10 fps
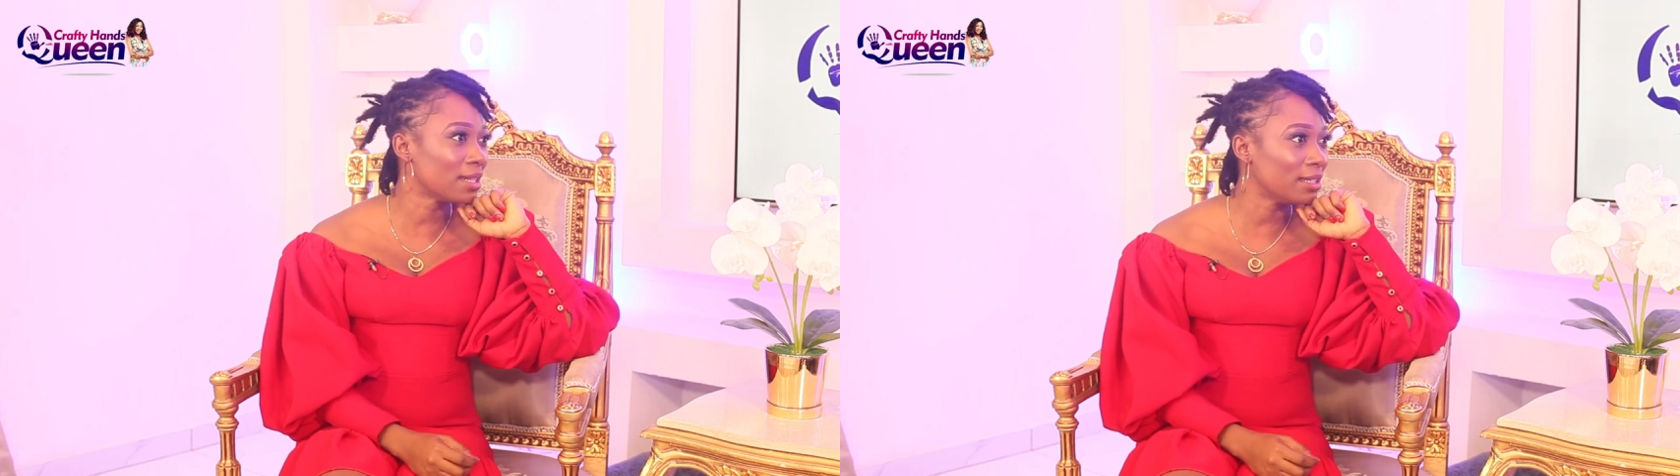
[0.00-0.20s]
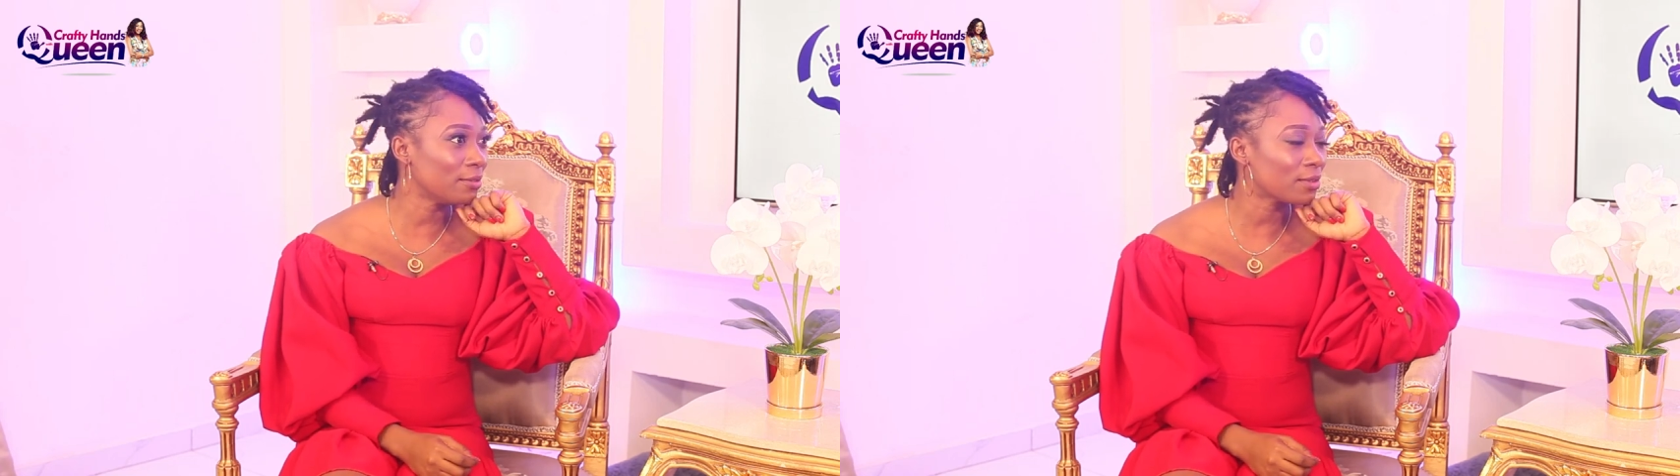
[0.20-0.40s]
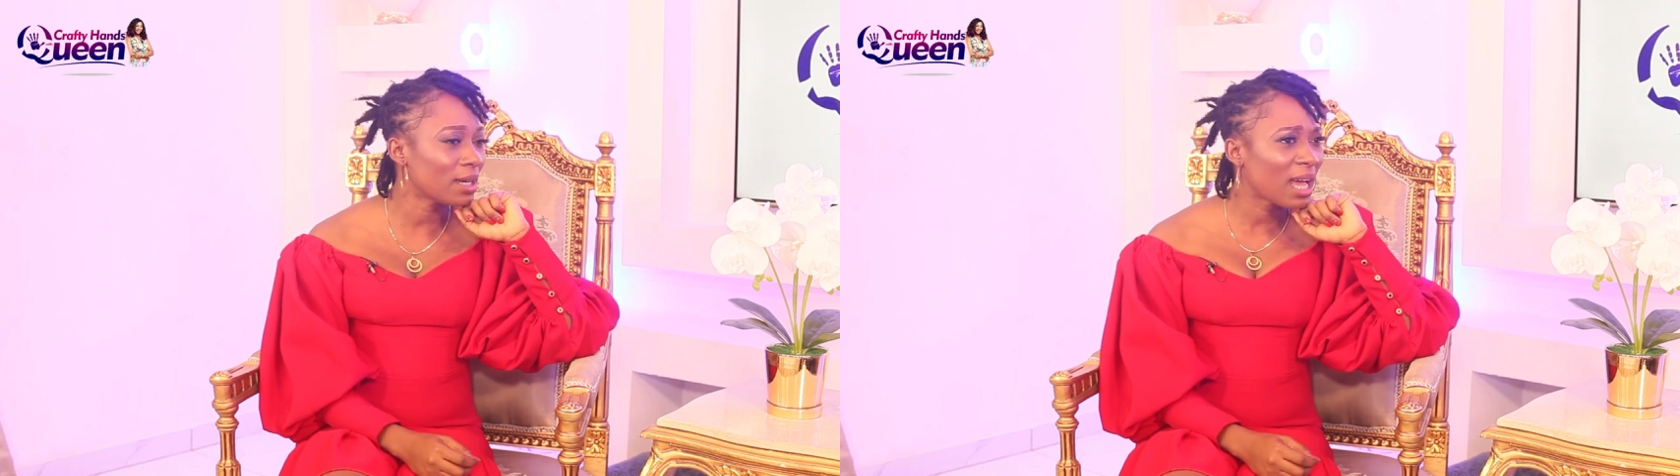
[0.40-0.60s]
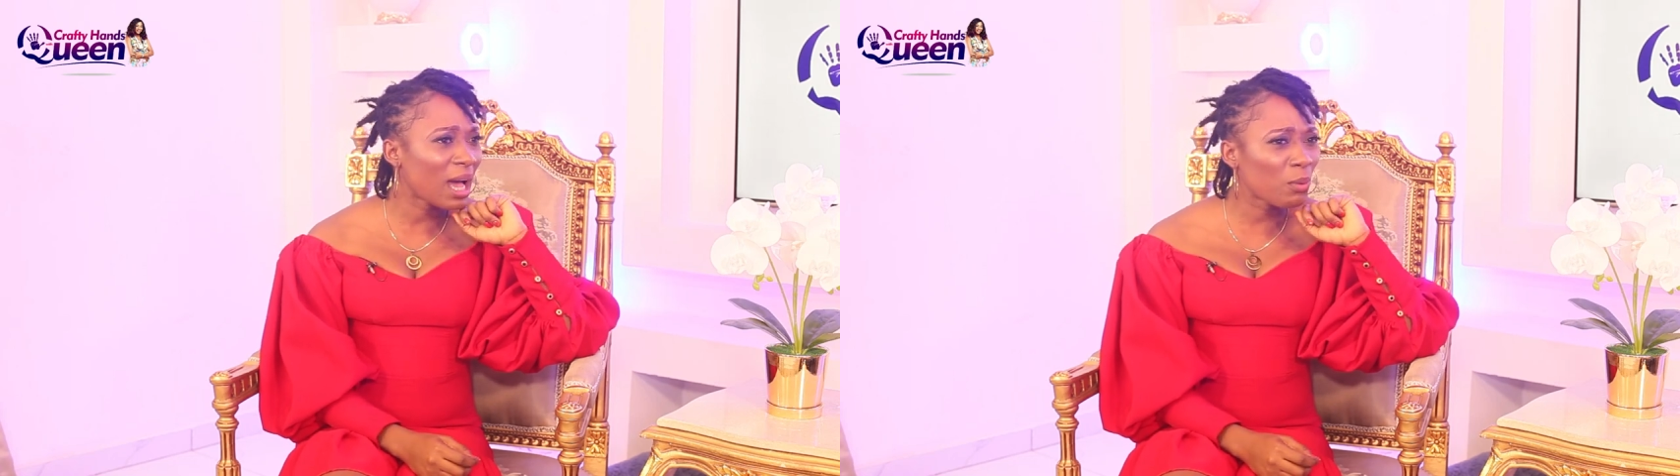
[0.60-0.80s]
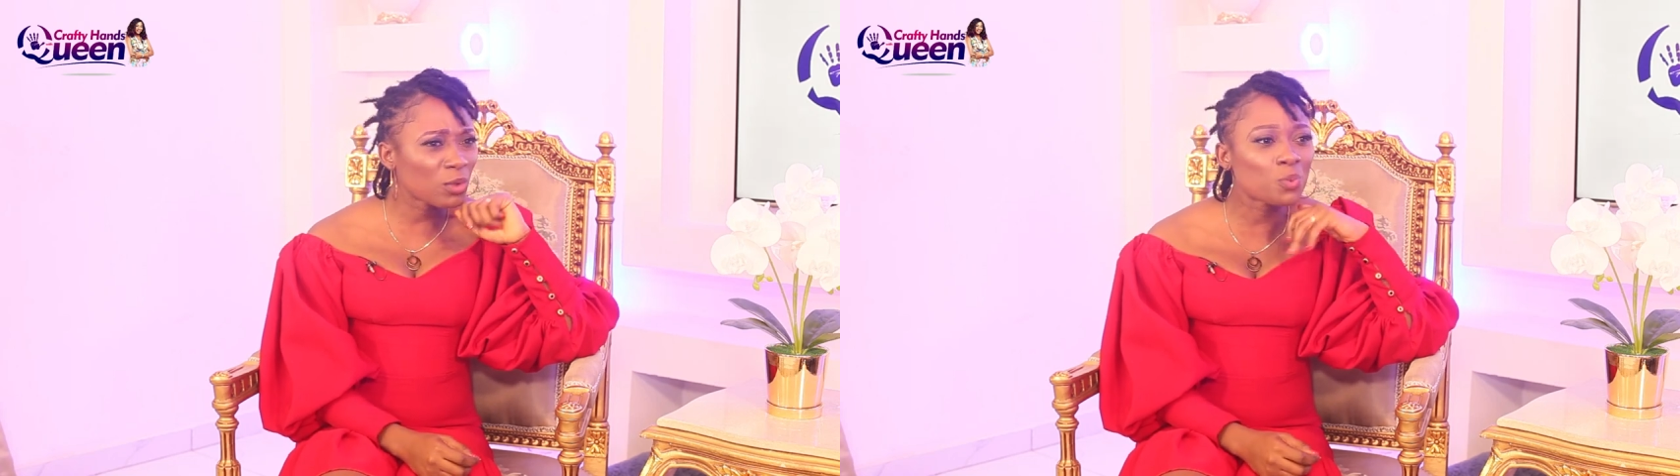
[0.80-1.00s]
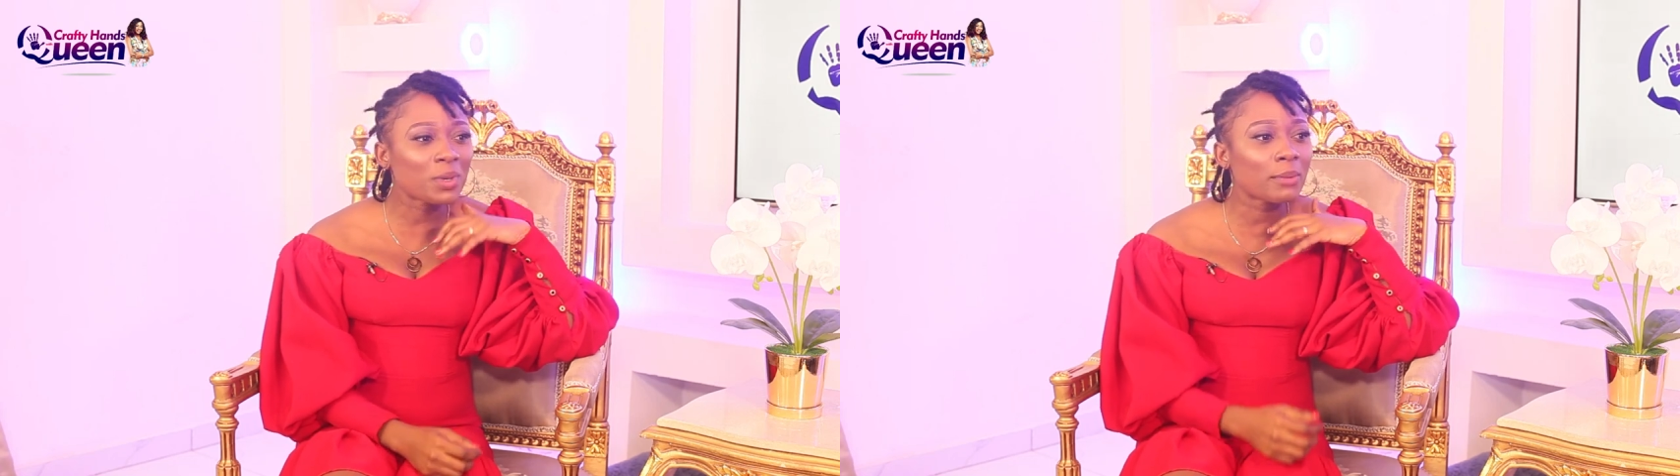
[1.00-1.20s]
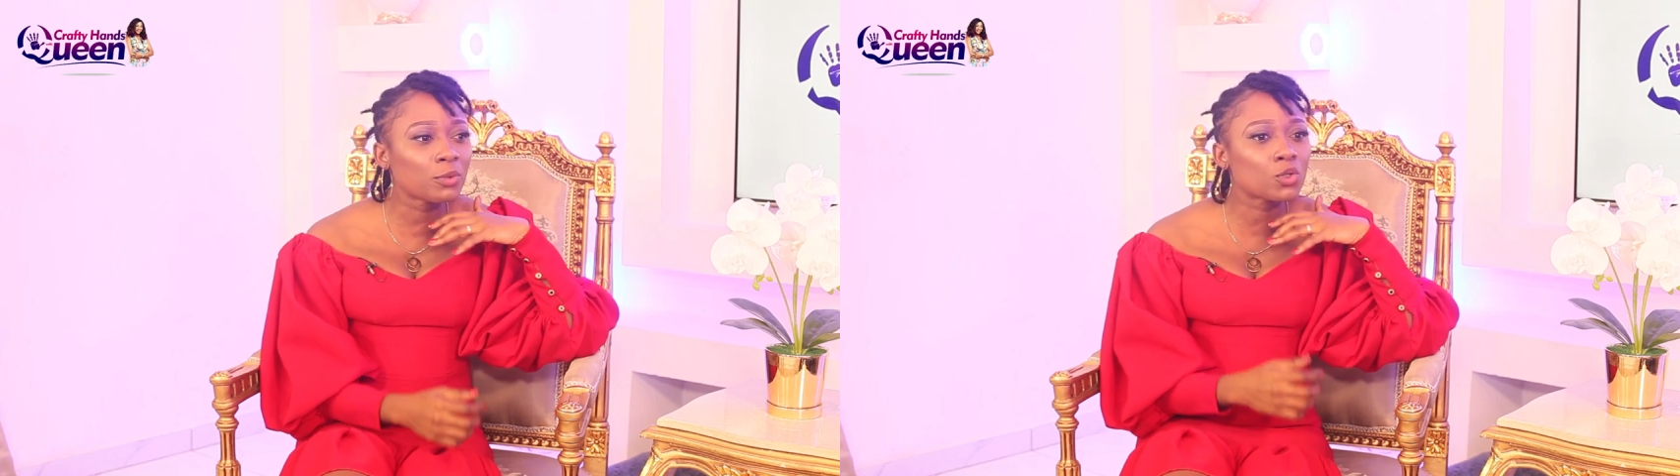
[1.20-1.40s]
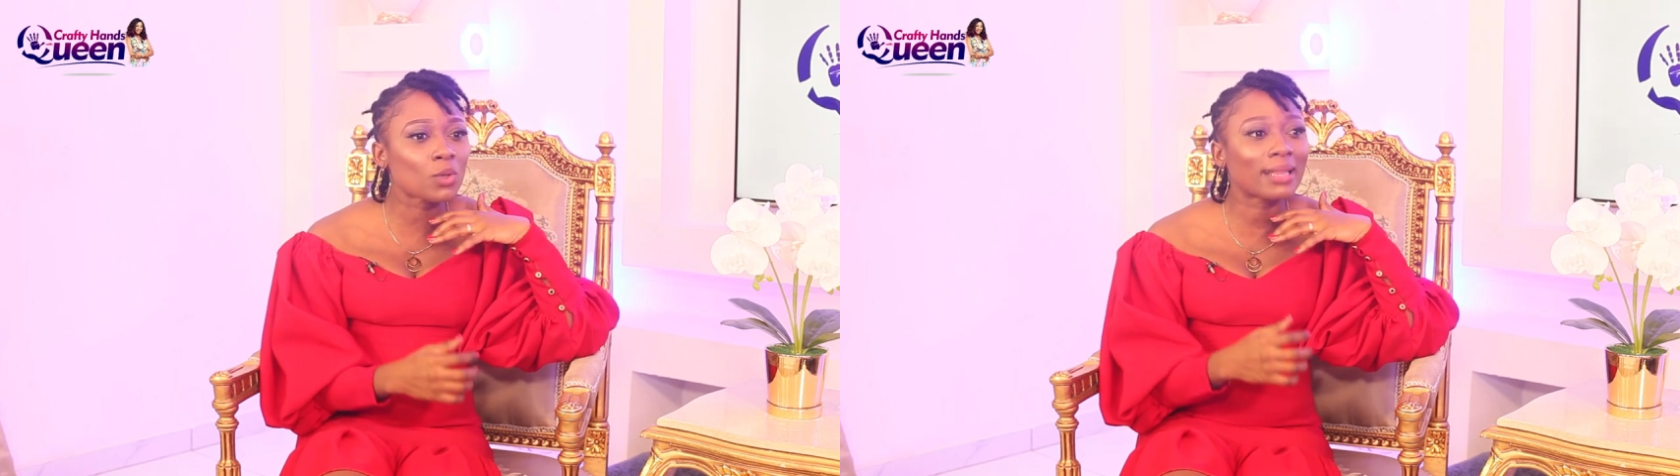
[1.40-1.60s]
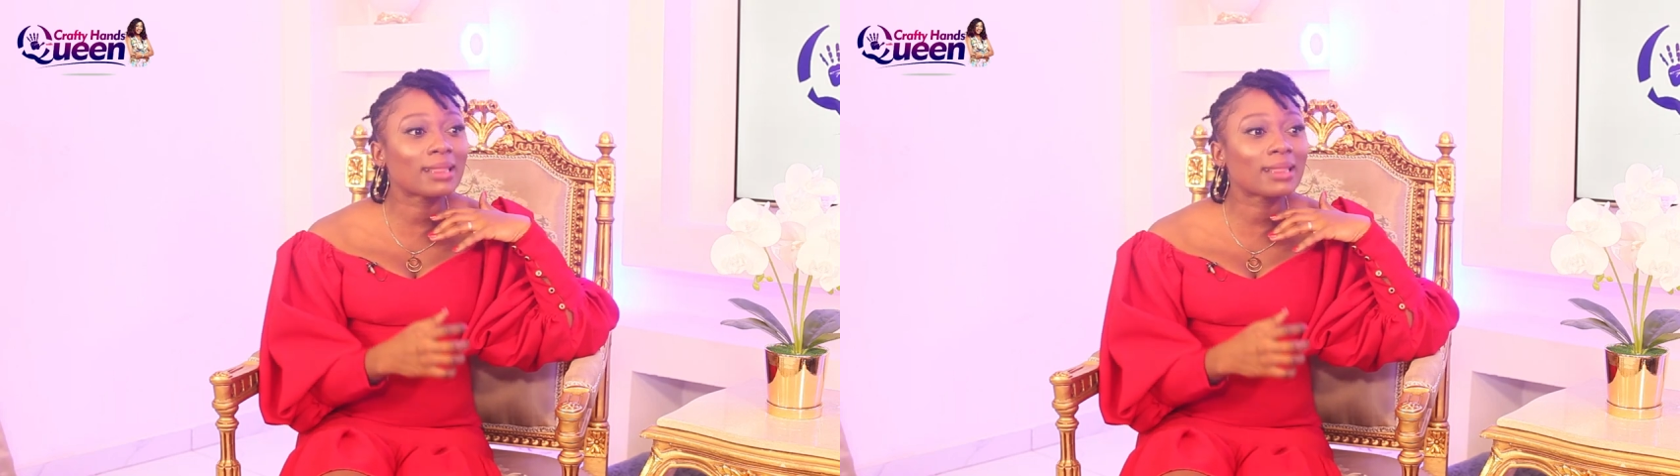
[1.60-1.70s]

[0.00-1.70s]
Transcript: live. Right. I want to be able to at